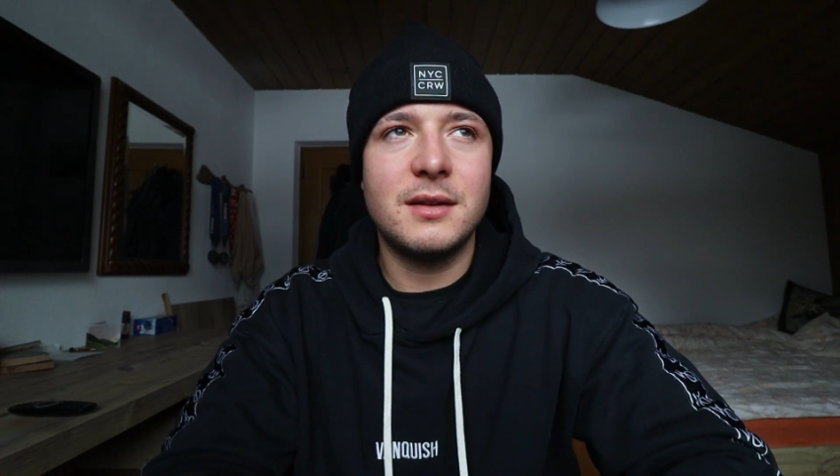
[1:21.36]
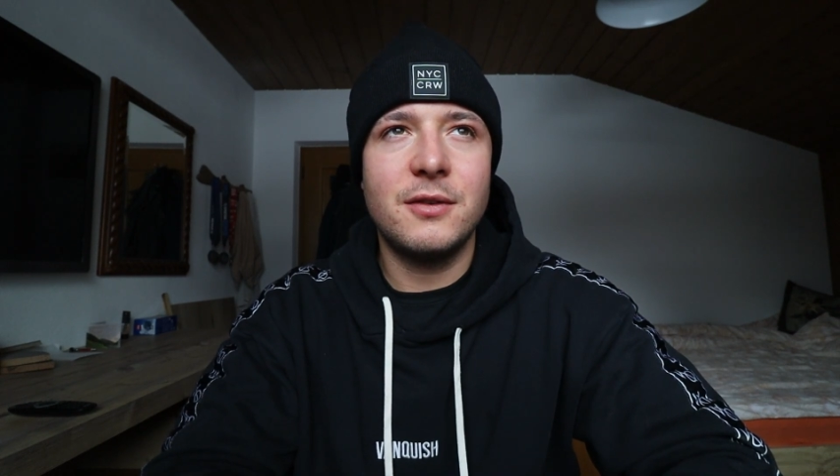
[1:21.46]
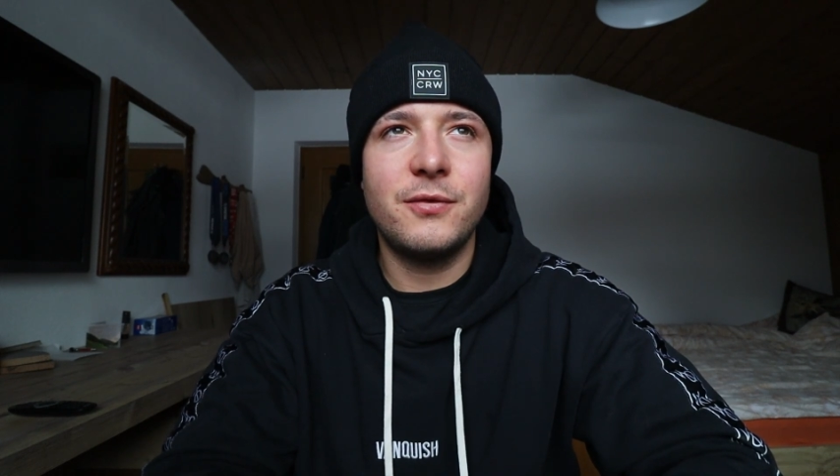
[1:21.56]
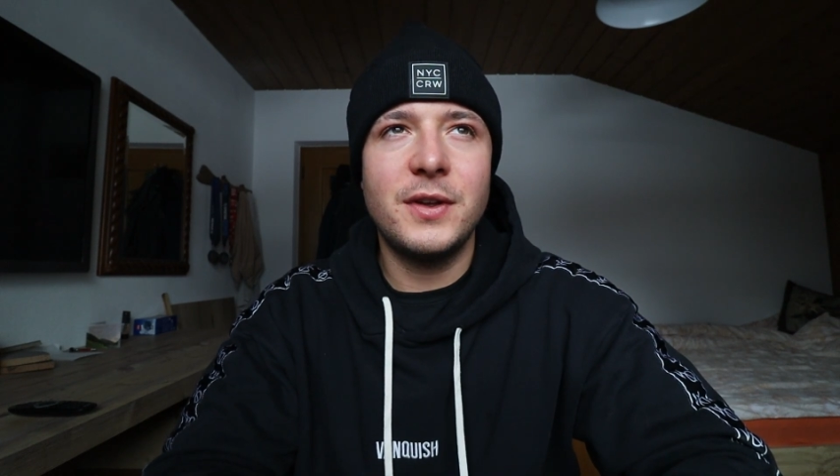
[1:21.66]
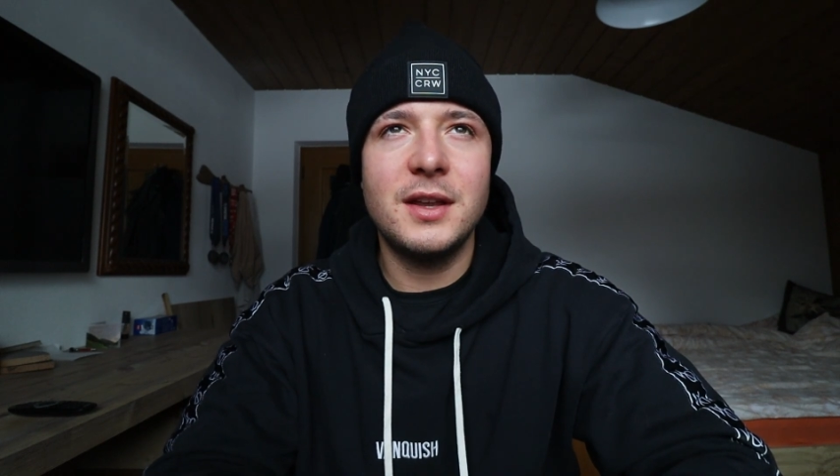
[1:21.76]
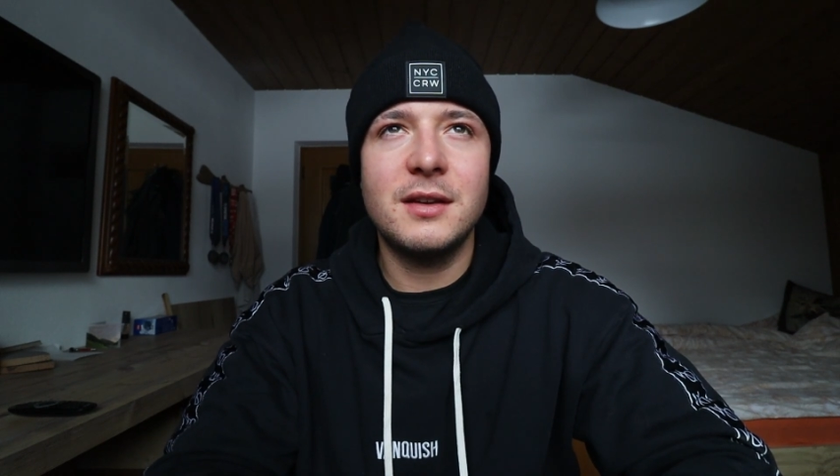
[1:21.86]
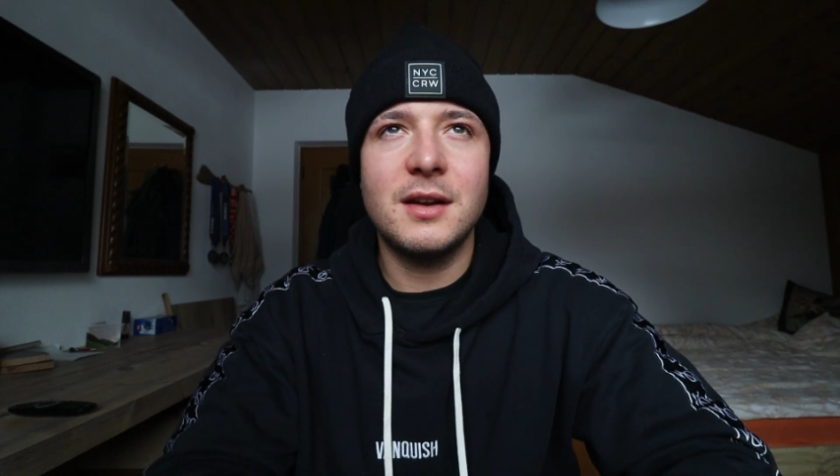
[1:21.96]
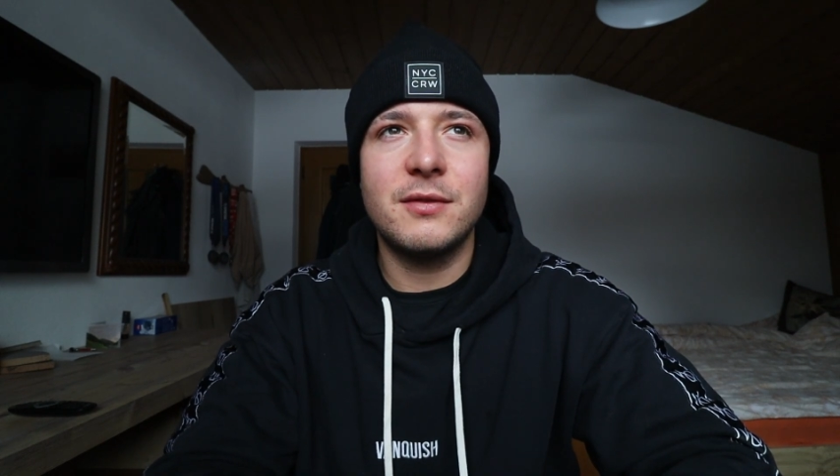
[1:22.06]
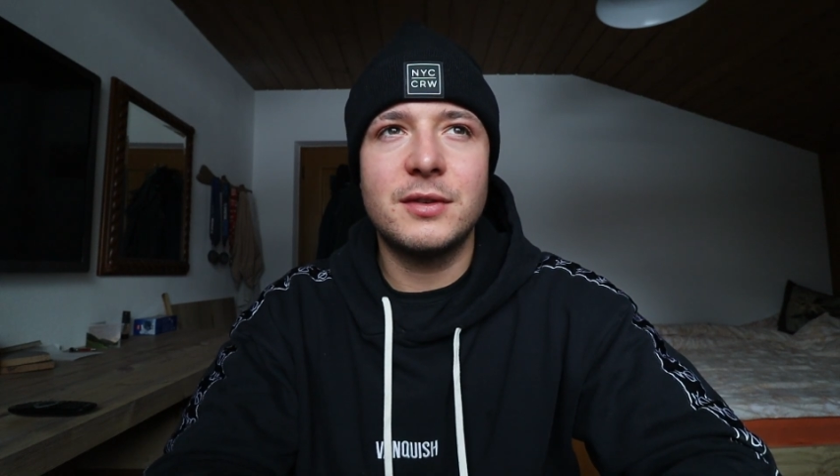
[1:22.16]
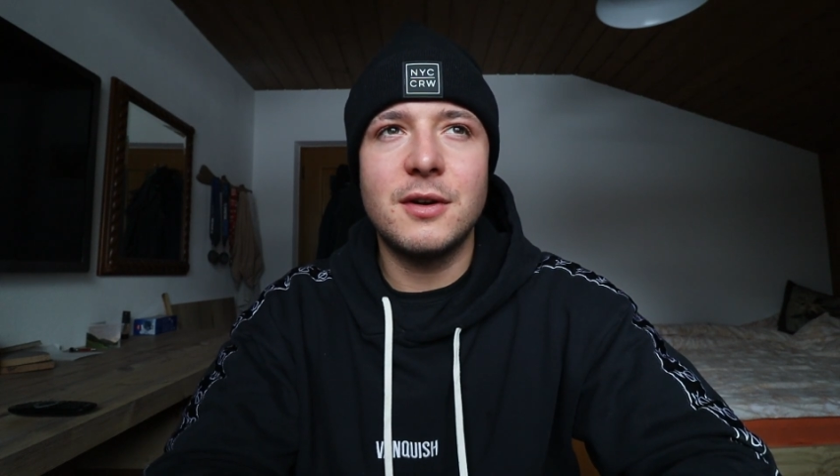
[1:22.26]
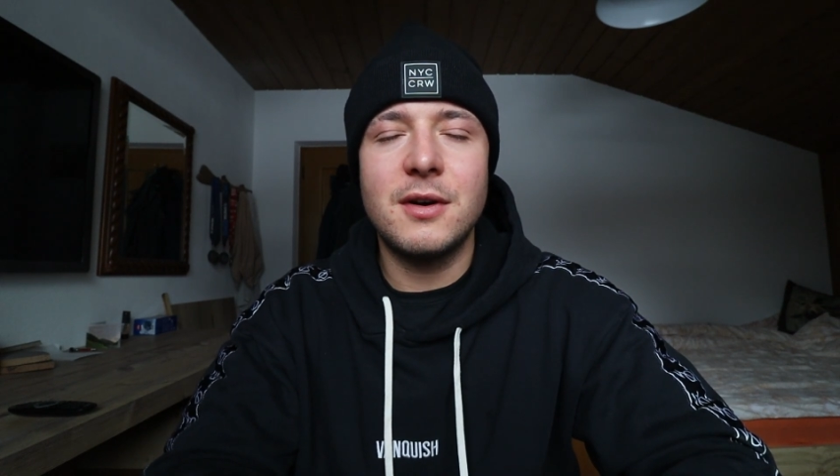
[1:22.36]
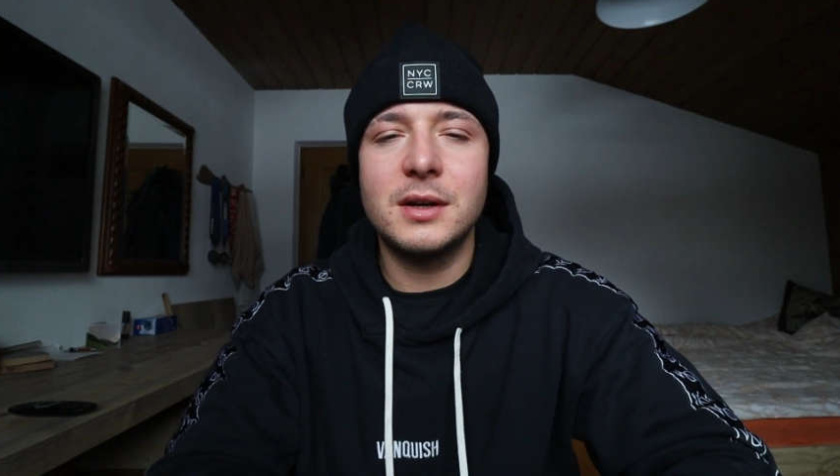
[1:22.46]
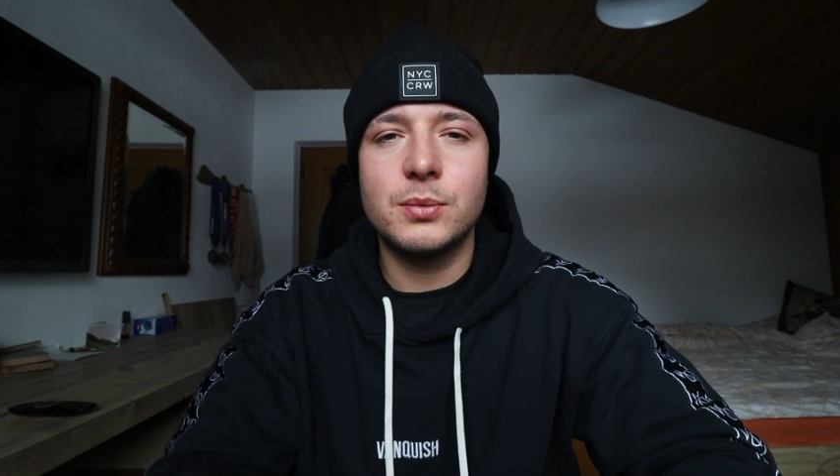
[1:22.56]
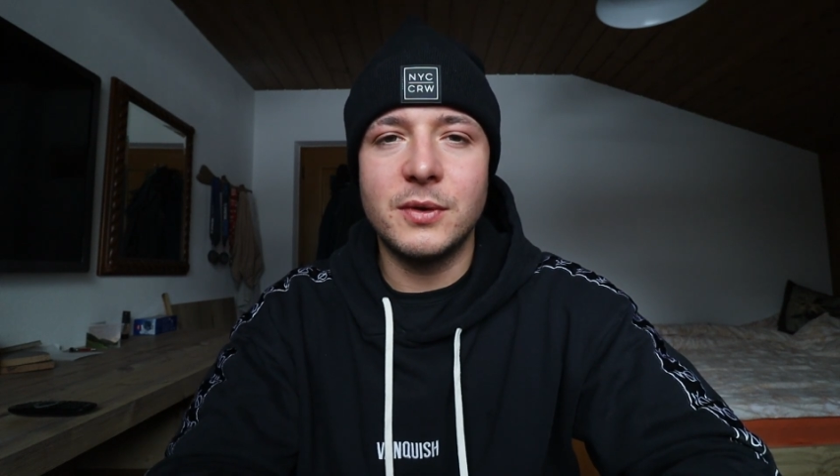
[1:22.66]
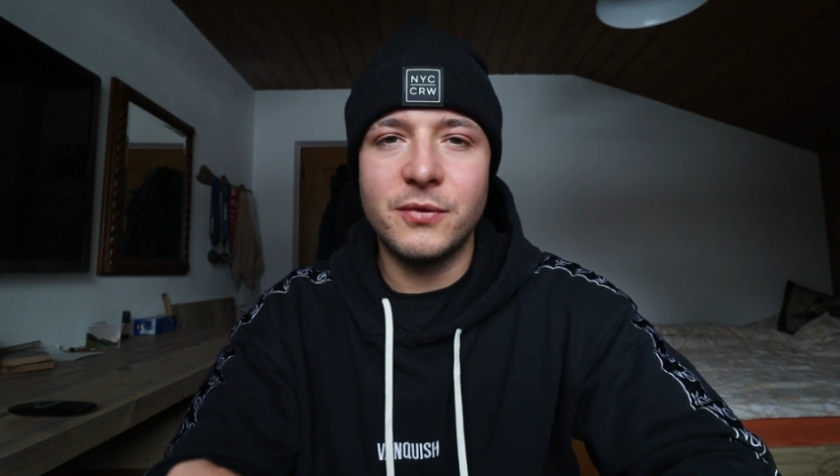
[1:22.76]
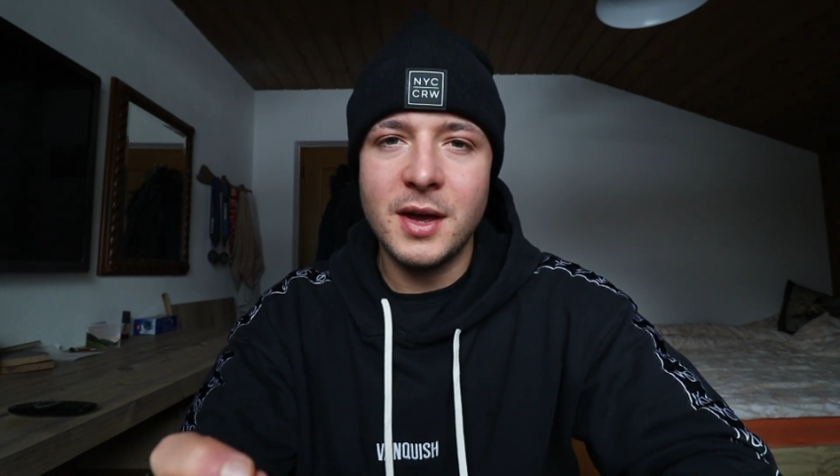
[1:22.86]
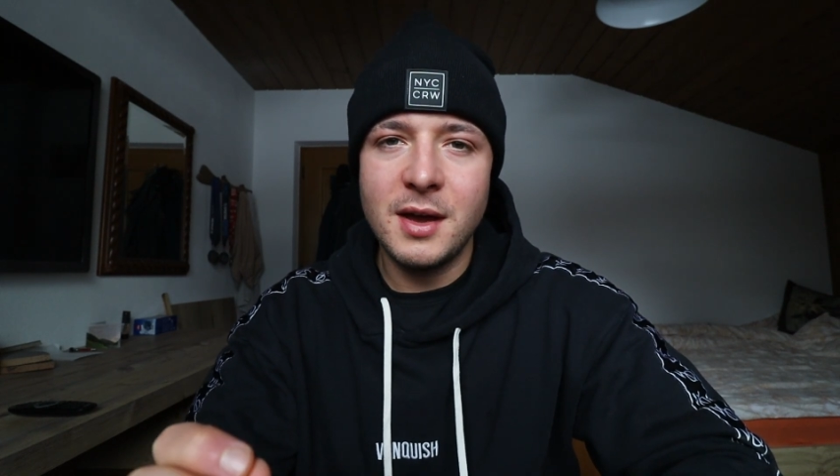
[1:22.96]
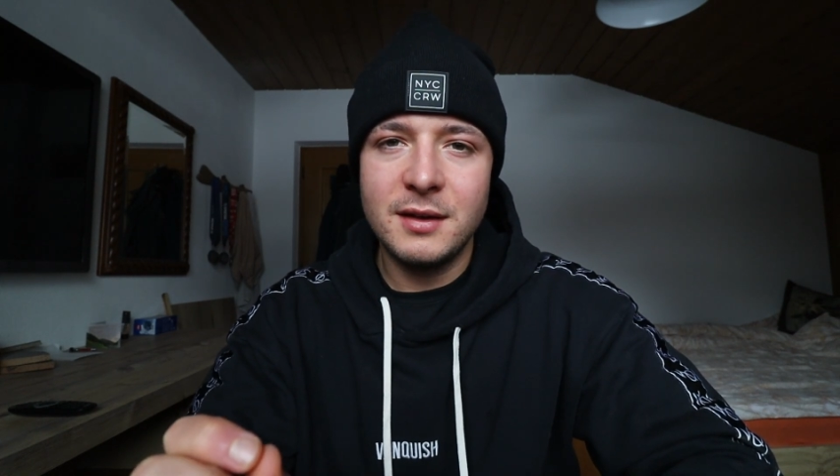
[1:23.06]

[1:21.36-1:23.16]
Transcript: I think I've started with